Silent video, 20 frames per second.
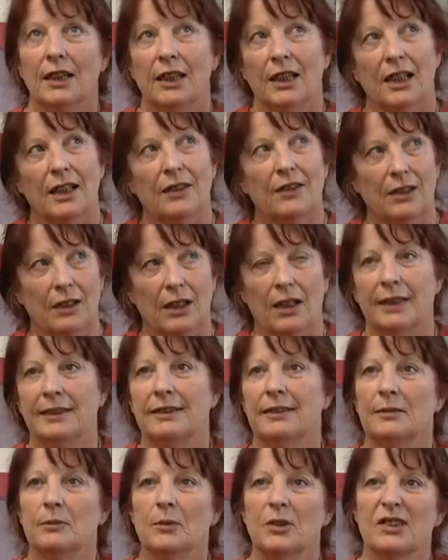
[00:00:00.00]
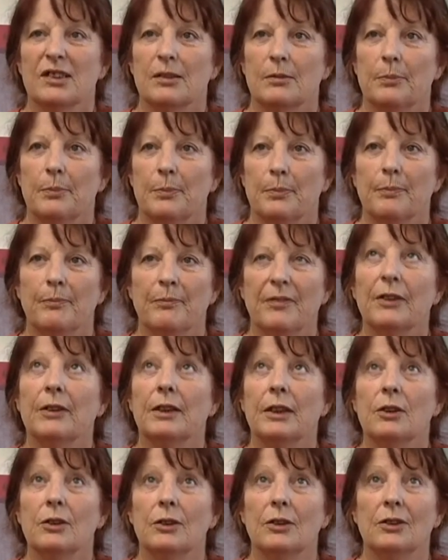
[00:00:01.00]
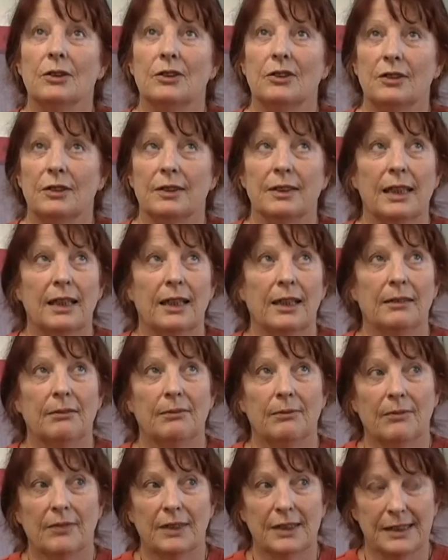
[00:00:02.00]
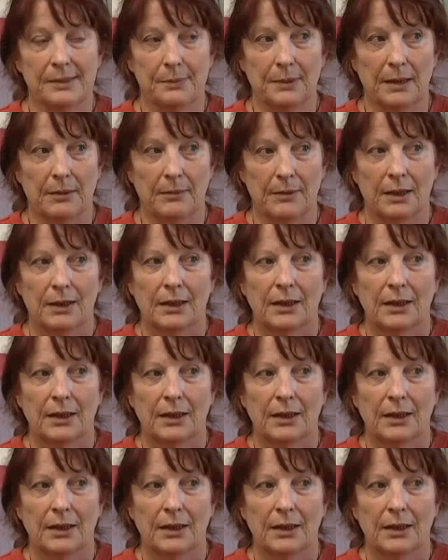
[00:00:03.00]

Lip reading: and the lighting wasn't very good, and this one,